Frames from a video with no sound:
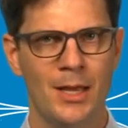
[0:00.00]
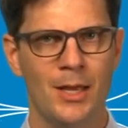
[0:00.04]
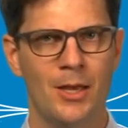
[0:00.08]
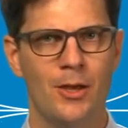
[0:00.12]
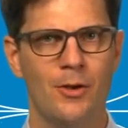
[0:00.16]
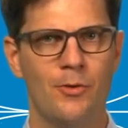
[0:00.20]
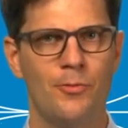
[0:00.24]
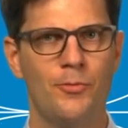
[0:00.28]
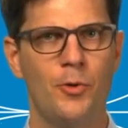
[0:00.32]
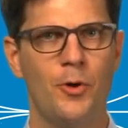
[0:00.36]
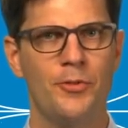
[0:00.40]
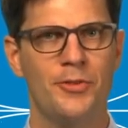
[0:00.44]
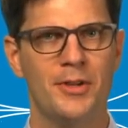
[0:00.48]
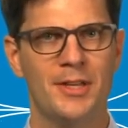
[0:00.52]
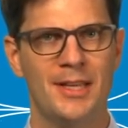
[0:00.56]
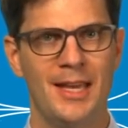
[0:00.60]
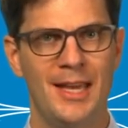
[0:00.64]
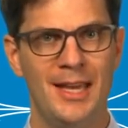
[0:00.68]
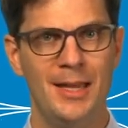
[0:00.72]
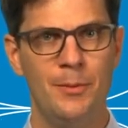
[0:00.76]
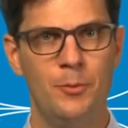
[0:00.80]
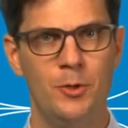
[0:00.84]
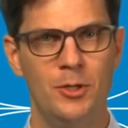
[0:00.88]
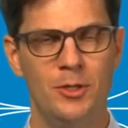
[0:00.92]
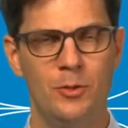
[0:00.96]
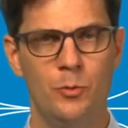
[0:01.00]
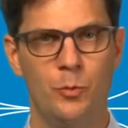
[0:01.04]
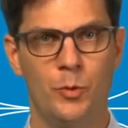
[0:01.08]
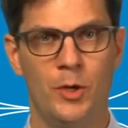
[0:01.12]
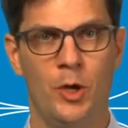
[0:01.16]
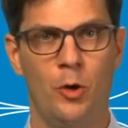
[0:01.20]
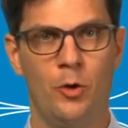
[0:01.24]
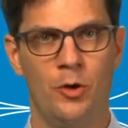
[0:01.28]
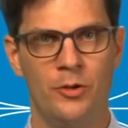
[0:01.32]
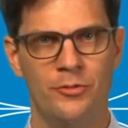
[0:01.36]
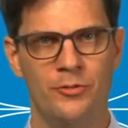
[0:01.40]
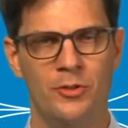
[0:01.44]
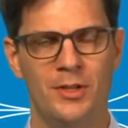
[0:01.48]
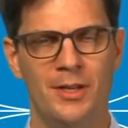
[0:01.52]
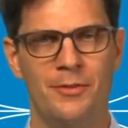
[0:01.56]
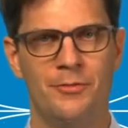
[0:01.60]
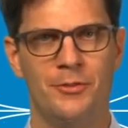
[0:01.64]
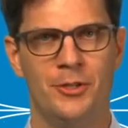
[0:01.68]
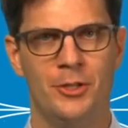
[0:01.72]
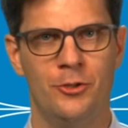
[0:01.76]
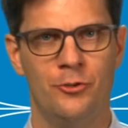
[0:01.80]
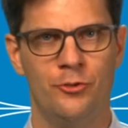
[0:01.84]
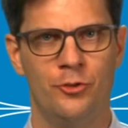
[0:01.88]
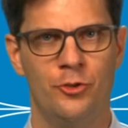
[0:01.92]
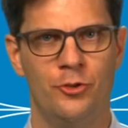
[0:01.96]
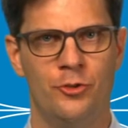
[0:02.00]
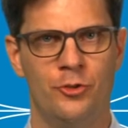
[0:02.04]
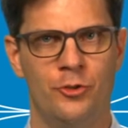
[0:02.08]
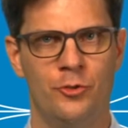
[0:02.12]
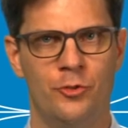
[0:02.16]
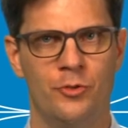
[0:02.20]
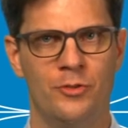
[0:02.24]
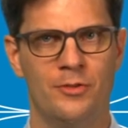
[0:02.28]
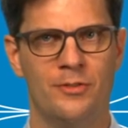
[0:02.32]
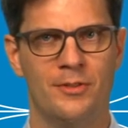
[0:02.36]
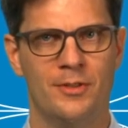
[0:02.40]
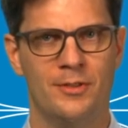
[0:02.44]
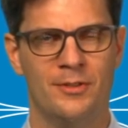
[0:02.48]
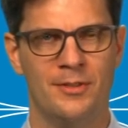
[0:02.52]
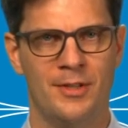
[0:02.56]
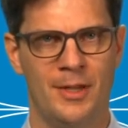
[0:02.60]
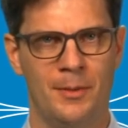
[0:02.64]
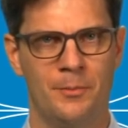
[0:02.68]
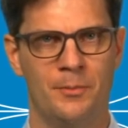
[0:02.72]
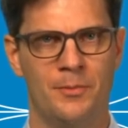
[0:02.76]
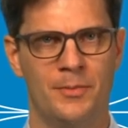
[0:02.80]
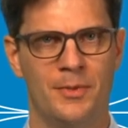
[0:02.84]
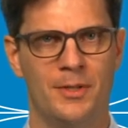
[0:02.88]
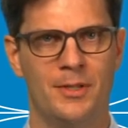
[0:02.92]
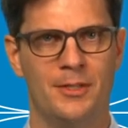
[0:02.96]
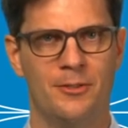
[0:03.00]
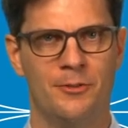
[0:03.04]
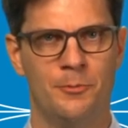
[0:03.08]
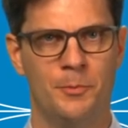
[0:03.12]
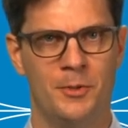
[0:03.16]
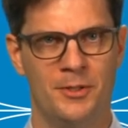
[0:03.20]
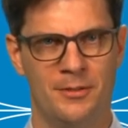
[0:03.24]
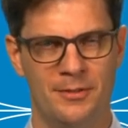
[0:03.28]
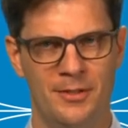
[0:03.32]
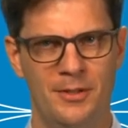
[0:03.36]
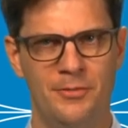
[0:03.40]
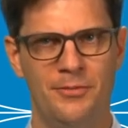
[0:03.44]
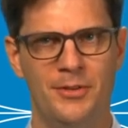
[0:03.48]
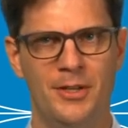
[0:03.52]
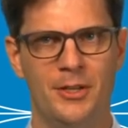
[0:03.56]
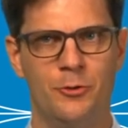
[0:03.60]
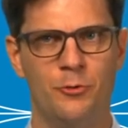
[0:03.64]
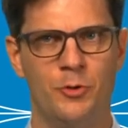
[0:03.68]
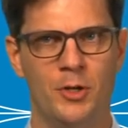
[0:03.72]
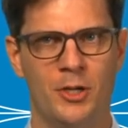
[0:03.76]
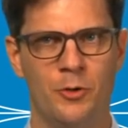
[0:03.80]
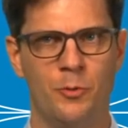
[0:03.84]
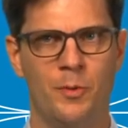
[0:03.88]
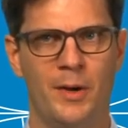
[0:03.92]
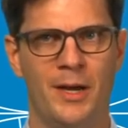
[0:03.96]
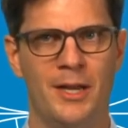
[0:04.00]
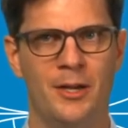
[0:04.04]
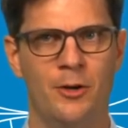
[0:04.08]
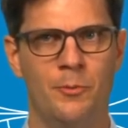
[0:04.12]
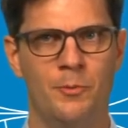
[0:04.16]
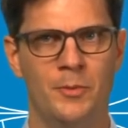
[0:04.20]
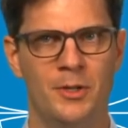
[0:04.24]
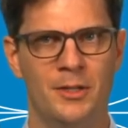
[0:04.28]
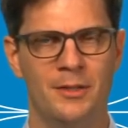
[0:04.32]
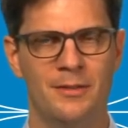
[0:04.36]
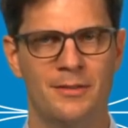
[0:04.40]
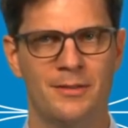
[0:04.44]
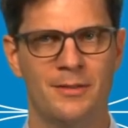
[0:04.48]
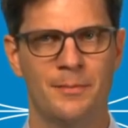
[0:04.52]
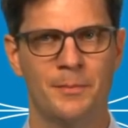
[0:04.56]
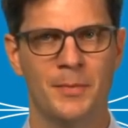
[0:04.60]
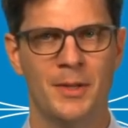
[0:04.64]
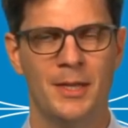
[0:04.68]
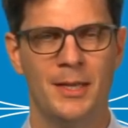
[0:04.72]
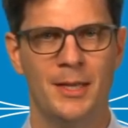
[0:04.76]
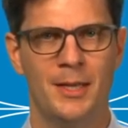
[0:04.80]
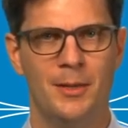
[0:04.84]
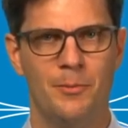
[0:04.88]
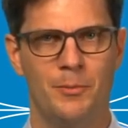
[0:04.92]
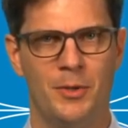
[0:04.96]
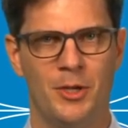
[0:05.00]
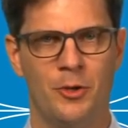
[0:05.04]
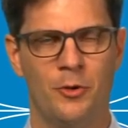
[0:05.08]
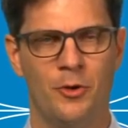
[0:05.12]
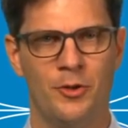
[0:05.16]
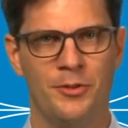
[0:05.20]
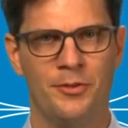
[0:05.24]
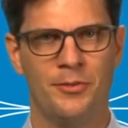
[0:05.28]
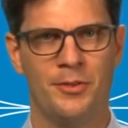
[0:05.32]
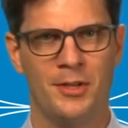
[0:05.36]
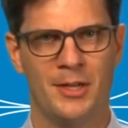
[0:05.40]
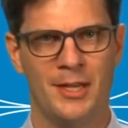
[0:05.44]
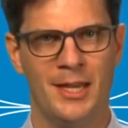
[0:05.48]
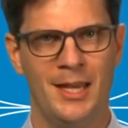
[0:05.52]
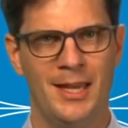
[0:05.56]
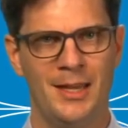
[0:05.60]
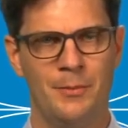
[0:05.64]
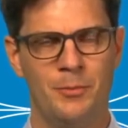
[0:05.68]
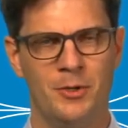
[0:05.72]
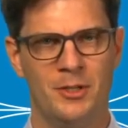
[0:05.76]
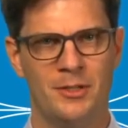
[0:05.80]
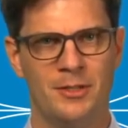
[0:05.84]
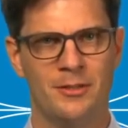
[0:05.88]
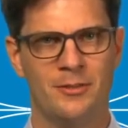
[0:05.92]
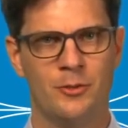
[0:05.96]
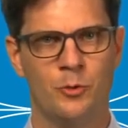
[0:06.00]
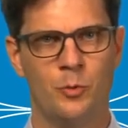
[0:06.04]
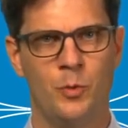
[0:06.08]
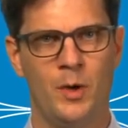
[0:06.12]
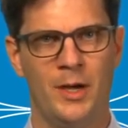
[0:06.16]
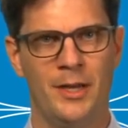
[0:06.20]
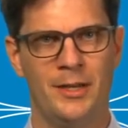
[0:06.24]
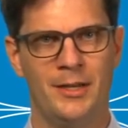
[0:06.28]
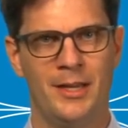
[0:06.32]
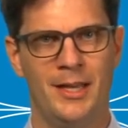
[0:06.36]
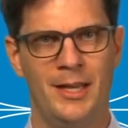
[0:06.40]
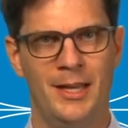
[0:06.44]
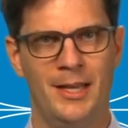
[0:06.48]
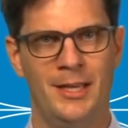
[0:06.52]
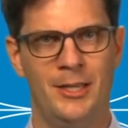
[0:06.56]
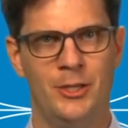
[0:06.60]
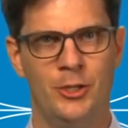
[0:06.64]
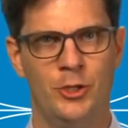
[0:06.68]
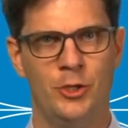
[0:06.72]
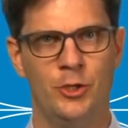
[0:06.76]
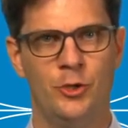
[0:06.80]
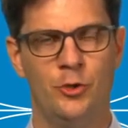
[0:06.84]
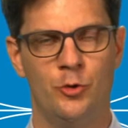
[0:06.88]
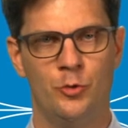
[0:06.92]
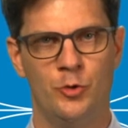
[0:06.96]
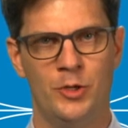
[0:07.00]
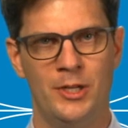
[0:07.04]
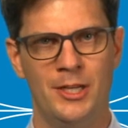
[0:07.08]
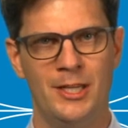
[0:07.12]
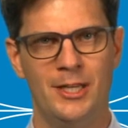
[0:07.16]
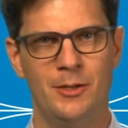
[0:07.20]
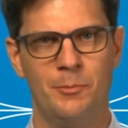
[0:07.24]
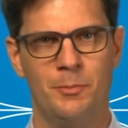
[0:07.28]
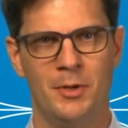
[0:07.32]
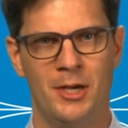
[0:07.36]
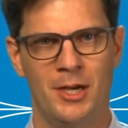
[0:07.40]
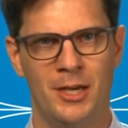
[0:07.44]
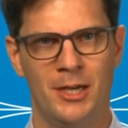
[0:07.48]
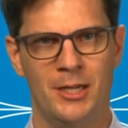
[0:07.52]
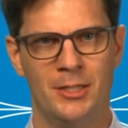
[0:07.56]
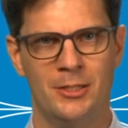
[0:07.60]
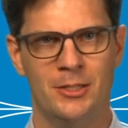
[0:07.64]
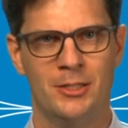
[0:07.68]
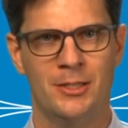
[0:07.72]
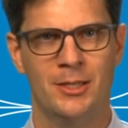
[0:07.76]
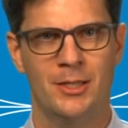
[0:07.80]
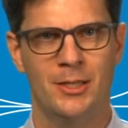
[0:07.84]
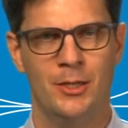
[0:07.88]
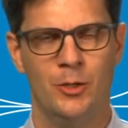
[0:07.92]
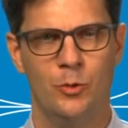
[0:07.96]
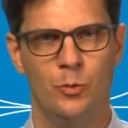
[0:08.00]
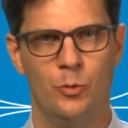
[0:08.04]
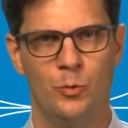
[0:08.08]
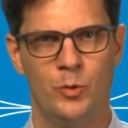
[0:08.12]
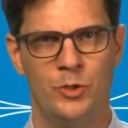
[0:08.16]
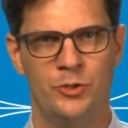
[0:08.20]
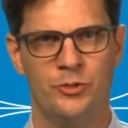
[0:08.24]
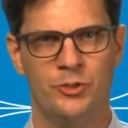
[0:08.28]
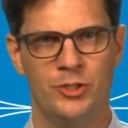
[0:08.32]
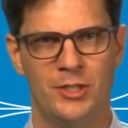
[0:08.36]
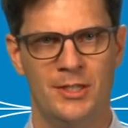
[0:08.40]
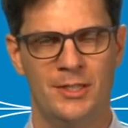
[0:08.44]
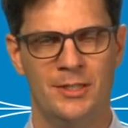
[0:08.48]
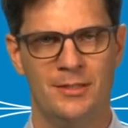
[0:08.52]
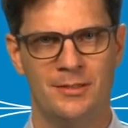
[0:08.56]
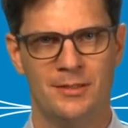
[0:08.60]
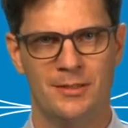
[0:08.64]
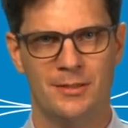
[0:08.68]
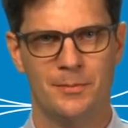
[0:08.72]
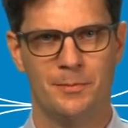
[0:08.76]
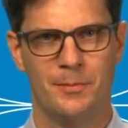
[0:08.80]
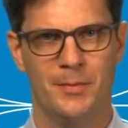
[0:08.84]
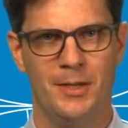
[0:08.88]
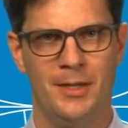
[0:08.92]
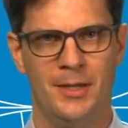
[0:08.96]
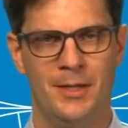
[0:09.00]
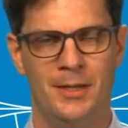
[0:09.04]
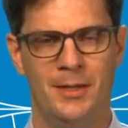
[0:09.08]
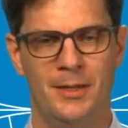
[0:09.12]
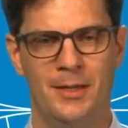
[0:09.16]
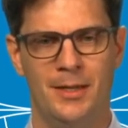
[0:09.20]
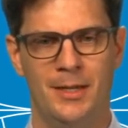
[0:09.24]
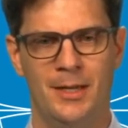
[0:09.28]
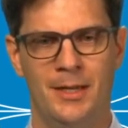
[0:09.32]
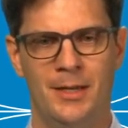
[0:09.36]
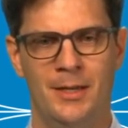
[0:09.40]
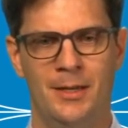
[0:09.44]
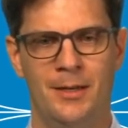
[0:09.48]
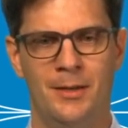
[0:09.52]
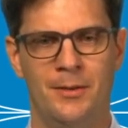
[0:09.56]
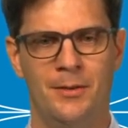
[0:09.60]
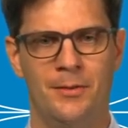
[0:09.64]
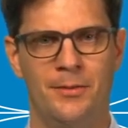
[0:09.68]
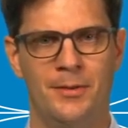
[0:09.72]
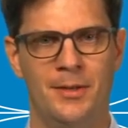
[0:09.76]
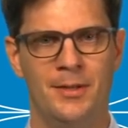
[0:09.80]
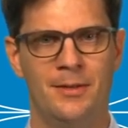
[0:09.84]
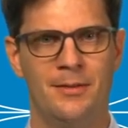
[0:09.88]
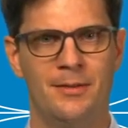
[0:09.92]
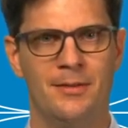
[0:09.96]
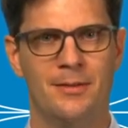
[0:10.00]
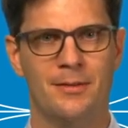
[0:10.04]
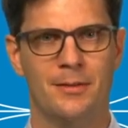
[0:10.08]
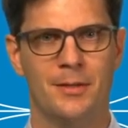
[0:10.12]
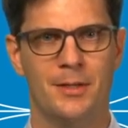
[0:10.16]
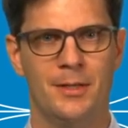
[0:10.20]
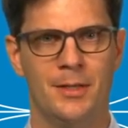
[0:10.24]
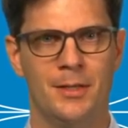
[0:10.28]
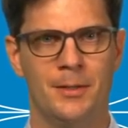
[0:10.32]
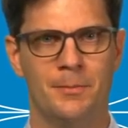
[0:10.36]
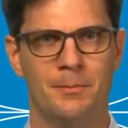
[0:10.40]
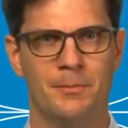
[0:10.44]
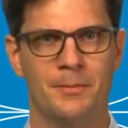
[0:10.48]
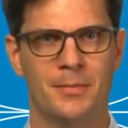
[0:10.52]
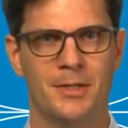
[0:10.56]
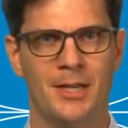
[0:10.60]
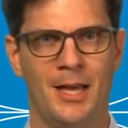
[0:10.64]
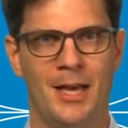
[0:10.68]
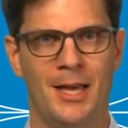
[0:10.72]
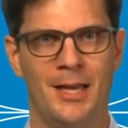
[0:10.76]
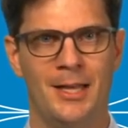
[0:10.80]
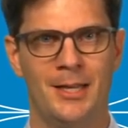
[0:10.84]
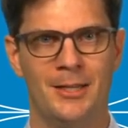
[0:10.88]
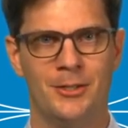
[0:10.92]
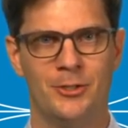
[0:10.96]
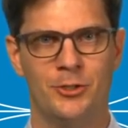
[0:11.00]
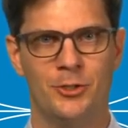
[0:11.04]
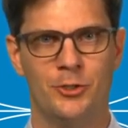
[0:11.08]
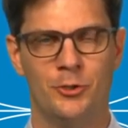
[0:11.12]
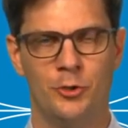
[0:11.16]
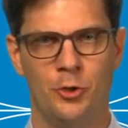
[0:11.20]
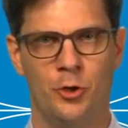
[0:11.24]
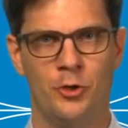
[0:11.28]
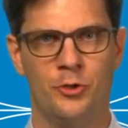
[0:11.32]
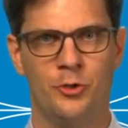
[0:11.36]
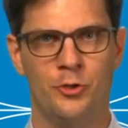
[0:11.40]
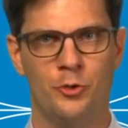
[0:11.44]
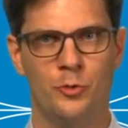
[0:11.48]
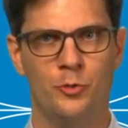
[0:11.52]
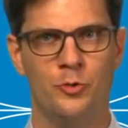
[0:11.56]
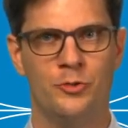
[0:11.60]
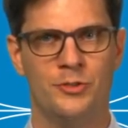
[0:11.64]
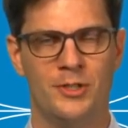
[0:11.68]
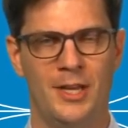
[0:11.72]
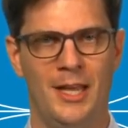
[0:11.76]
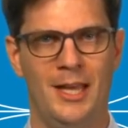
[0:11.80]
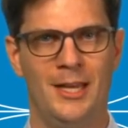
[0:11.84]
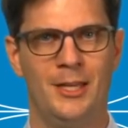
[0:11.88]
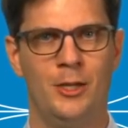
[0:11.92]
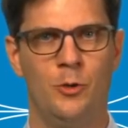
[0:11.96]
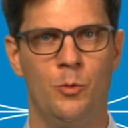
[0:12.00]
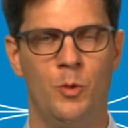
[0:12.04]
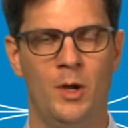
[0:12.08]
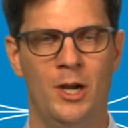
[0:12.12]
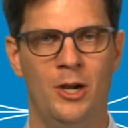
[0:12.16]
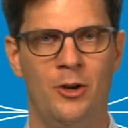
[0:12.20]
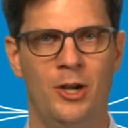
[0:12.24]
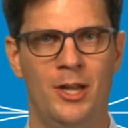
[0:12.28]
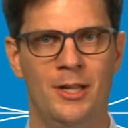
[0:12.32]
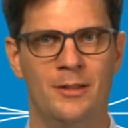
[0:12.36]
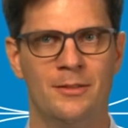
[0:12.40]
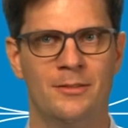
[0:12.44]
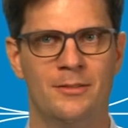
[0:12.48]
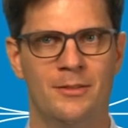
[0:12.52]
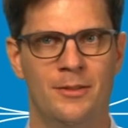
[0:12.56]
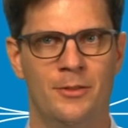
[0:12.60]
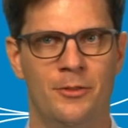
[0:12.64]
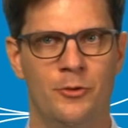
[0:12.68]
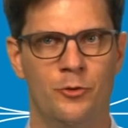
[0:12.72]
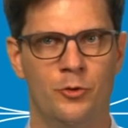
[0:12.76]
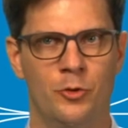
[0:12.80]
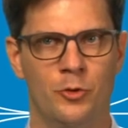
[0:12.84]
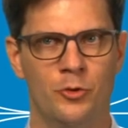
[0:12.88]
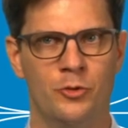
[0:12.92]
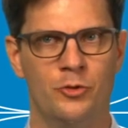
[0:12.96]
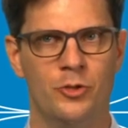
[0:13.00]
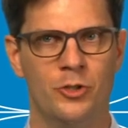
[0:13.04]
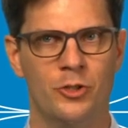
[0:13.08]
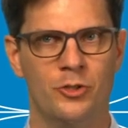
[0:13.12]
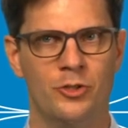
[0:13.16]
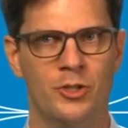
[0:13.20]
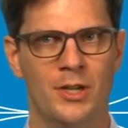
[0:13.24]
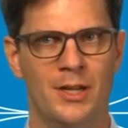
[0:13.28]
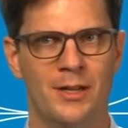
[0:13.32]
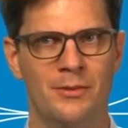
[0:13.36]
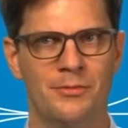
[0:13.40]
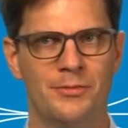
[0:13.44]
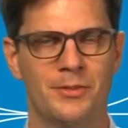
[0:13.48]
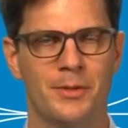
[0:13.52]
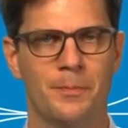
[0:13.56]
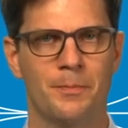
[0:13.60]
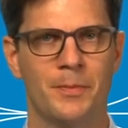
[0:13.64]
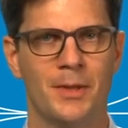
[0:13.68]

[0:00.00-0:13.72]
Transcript: For the cable, we also have introduced some specific requirements because the cable is quite a unique part which is in this kind not used anywhere else in the Rotorcraft.